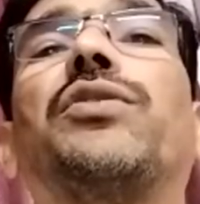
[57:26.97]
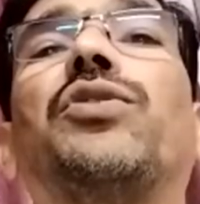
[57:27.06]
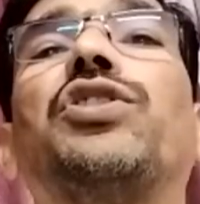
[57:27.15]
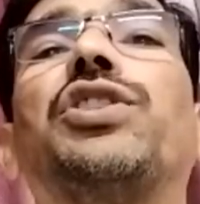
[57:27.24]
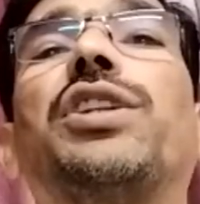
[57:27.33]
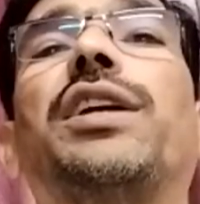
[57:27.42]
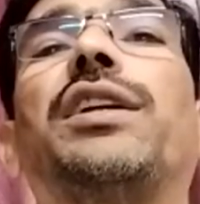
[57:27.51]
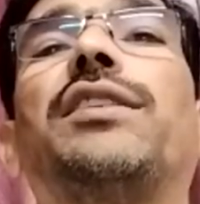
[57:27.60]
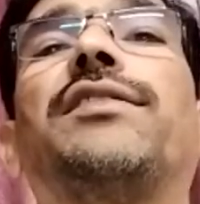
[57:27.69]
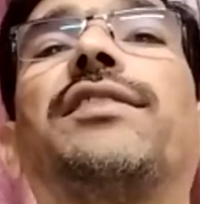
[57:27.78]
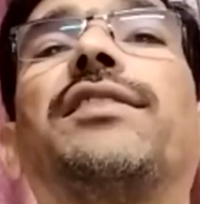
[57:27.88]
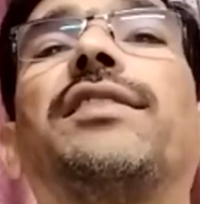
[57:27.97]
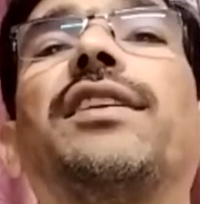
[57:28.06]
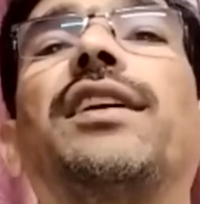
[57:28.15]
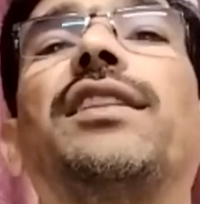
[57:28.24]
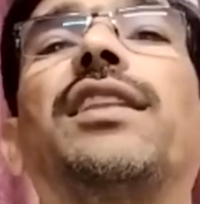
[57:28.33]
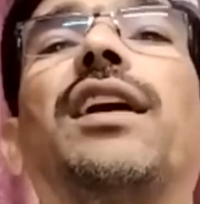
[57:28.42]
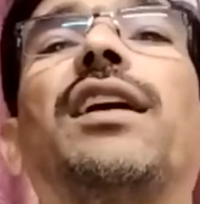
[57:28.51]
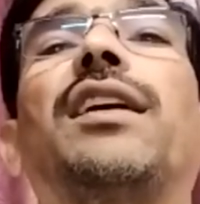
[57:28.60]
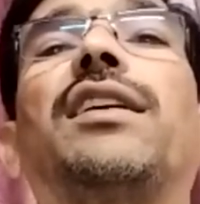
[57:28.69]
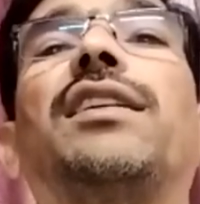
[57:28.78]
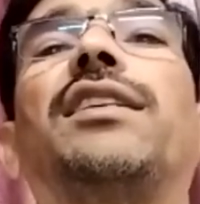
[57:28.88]
originates in
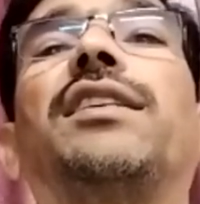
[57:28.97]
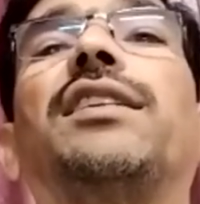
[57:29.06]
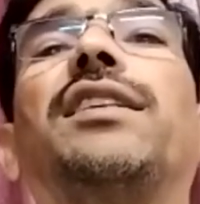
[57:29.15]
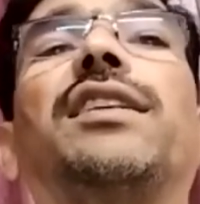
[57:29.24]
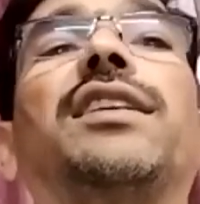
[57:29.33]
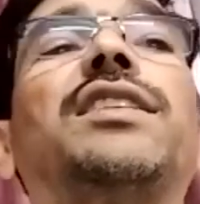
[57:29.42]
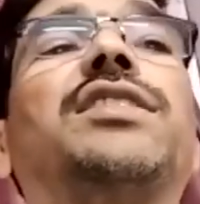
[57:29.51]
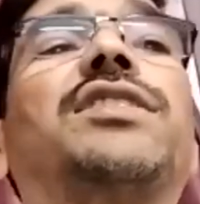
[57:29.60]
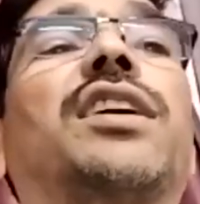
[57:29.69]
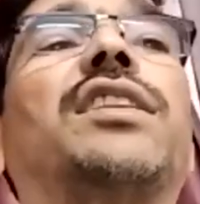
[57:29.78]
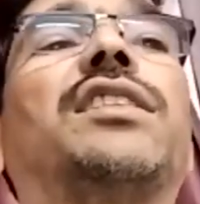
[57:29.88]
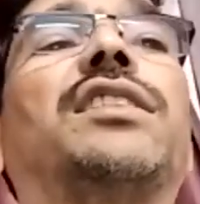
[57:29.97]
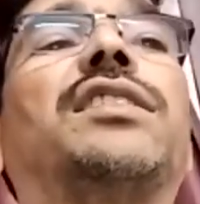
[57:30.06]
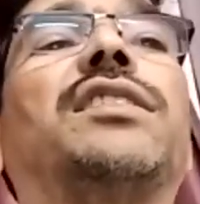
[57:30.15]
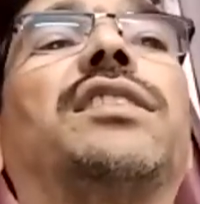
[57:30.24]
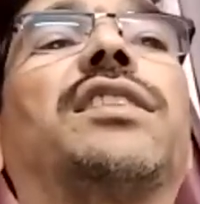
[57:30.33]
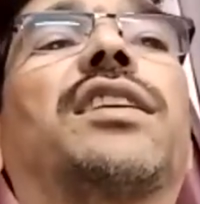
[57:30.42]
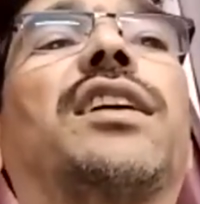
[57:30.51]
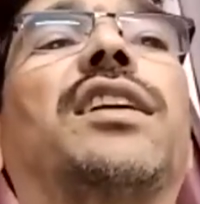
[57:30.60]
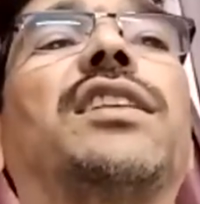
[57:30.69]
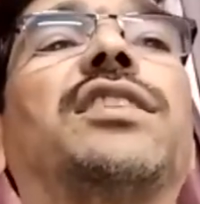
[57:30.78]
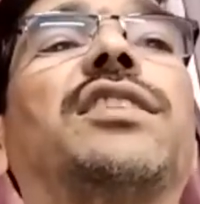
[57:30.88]
the Eastern
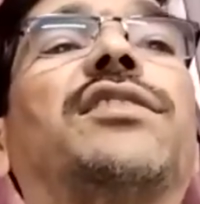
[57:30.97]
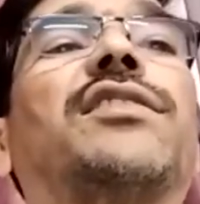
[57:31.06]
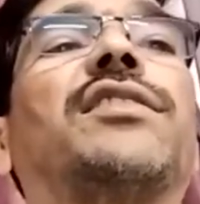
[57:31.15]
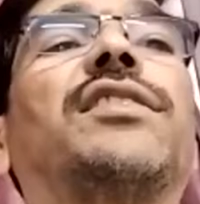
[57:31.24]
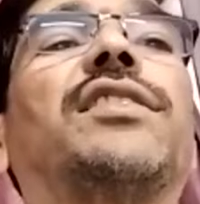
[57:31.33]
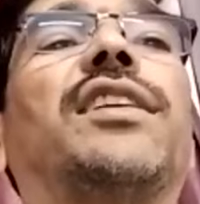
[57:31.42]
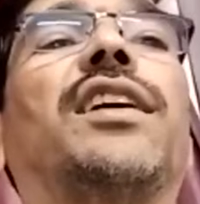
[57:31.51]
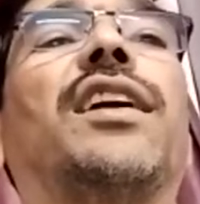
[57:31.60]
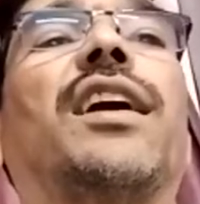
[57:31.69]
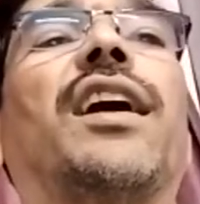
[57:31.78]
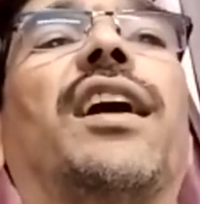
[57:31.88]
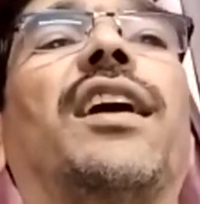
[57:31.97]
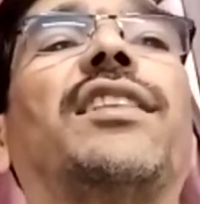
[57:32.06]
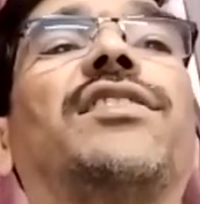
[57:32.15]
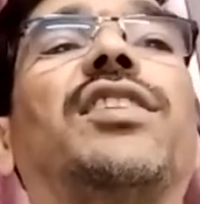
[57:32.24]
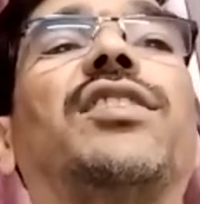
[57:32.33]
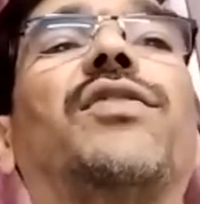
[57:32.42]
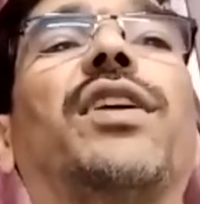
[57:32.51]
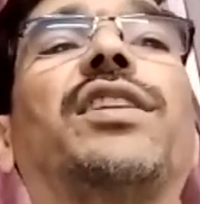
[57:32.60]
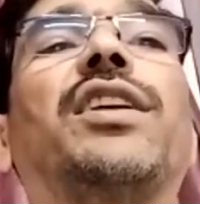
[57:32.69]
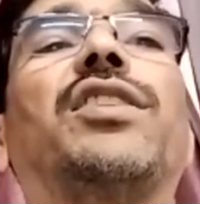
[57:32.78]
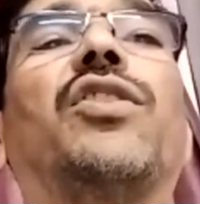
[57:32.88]
cultures as
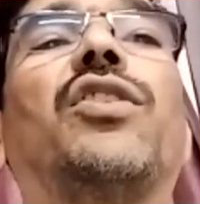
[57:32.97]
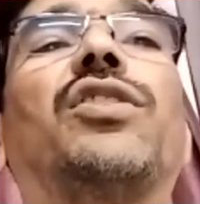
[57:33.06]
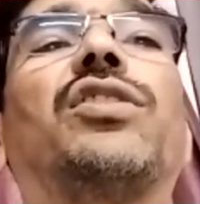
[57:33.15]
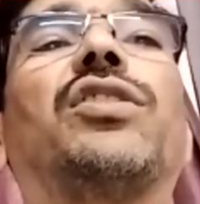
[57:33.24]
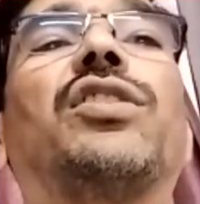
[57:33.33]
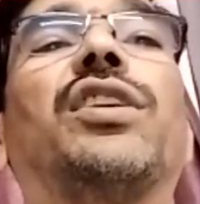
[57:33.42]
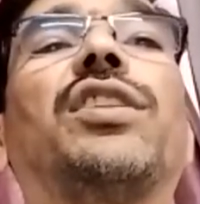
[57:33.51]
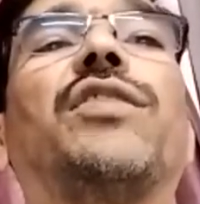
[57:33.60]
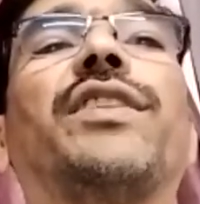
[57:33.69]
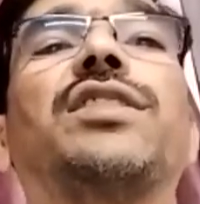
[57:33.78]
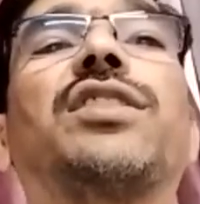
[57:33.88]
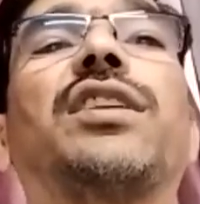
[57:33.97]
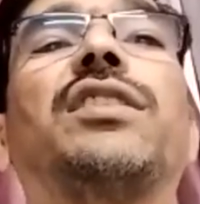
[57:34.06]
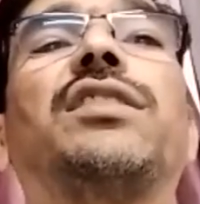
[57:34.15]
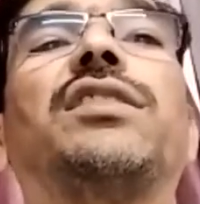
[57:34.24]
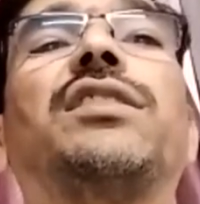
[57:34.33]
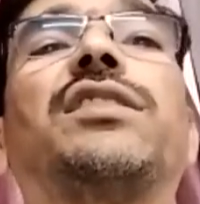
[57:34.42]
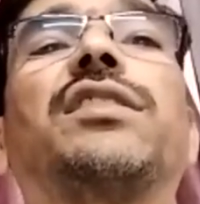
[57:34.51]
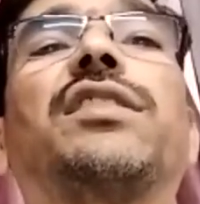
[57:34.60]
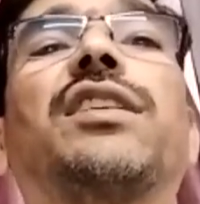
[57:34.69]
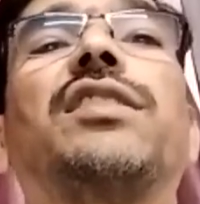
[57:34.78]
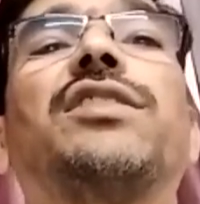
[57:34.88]
inflated not in the Western
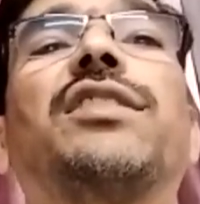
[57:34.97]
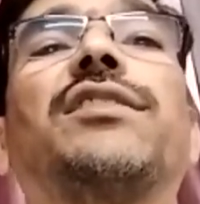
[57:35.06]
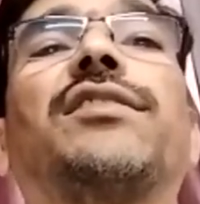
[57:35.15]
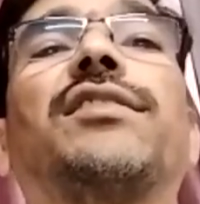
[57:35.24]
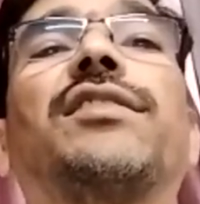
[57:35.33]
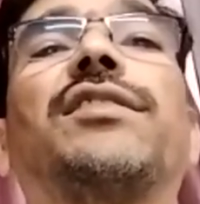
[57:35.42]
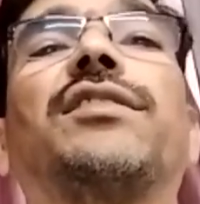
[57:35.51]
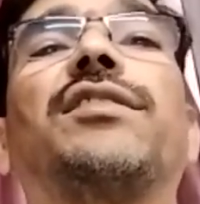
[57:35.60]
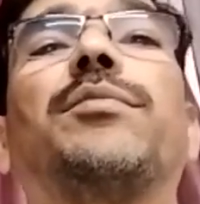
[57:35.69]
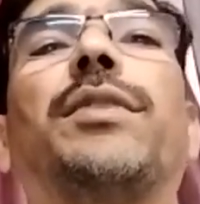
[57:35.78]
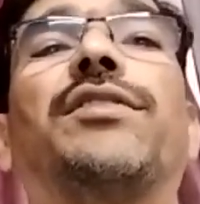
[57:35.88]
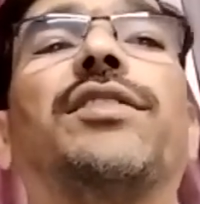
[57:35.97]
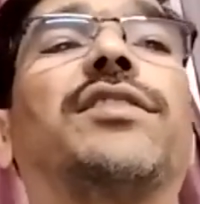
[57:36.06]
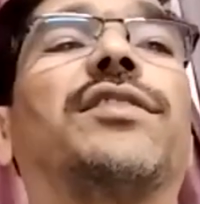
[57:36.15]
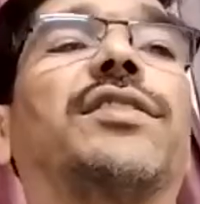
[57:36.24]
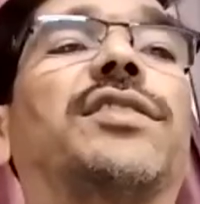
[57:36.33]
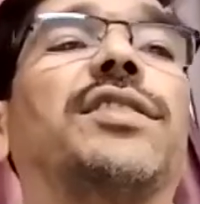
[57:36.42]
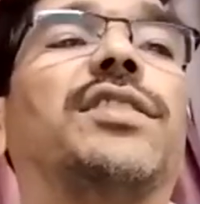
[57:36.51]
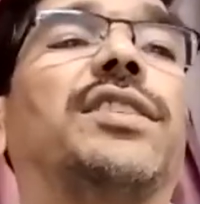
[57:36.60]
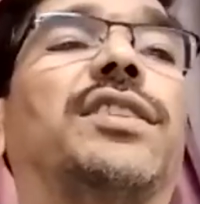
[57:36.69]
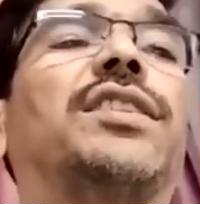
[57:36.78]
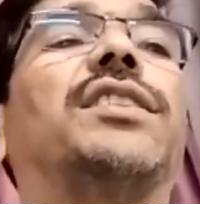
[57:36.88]
cultures medicines.
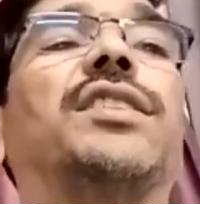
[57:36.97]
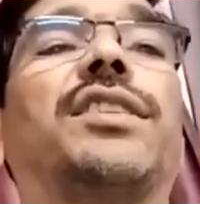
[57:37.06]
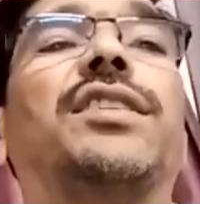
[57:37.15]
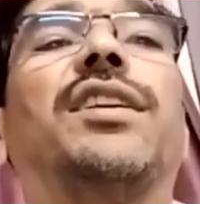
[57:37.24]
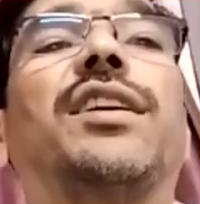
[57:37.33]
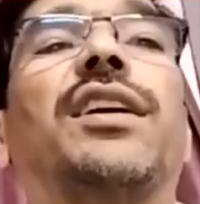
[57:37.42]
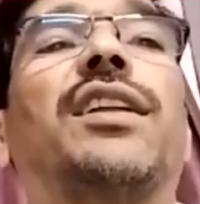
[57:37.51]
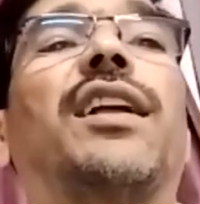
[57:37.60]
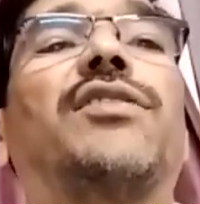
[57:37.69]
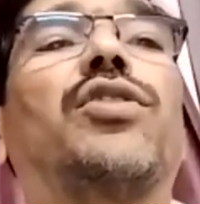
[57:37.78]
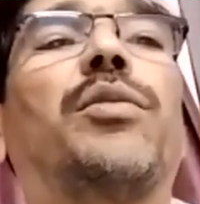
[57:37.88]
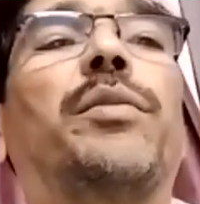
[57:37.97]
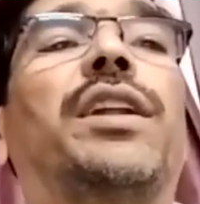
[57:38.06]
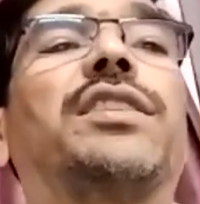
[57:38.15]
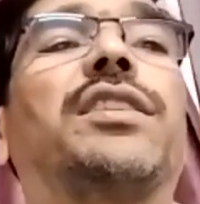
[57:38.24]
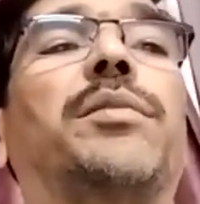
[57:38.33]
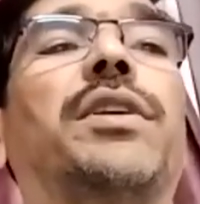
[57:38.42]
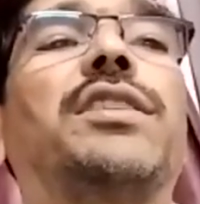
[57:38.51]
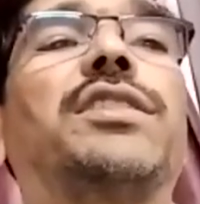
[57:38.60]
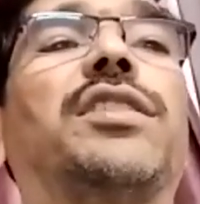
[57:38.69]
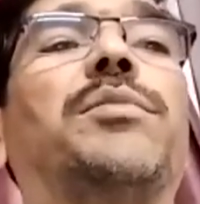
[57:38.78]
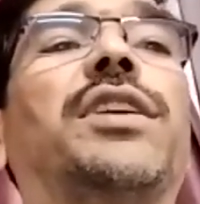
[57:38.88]
And also the meditation.
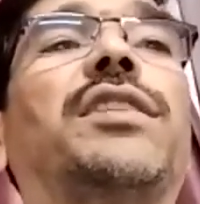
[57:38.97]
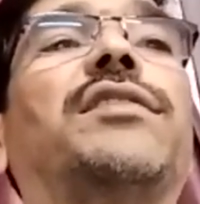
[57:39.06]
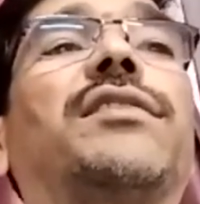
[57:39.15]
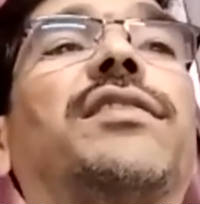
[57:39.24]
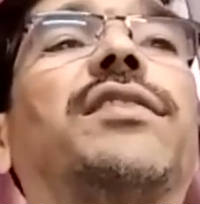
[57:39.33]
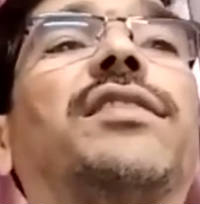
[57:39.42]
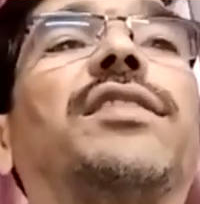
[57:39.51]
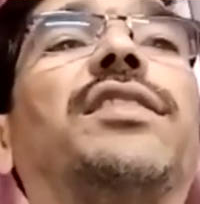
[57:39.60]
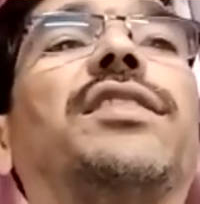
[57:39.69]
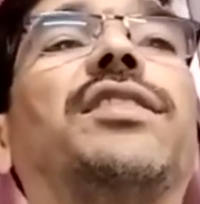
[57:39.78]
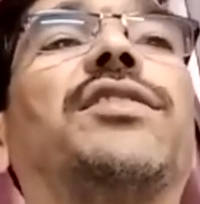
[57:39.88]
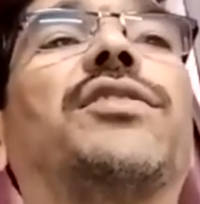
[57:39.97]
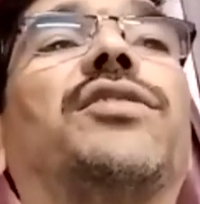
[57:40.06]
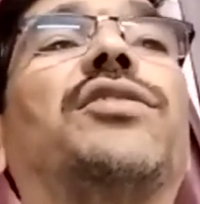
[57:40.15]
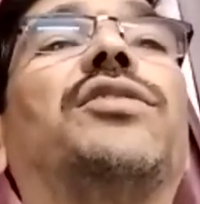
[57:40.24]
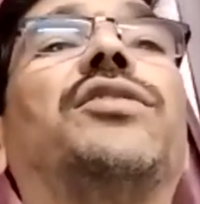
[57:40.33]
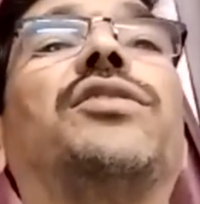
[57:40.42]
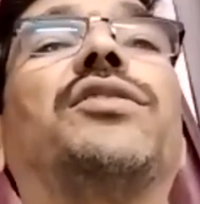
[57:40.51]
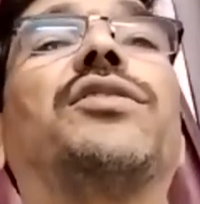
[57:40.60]
Meditation means, so